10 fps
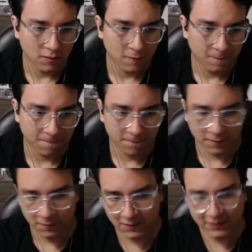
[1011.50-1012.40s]
So
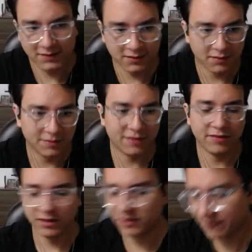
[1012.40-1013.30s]
let's start by creating a
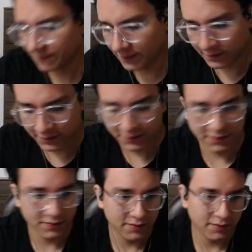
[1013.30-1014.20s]

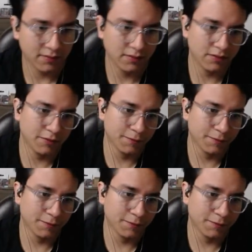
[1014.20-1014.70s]
function new.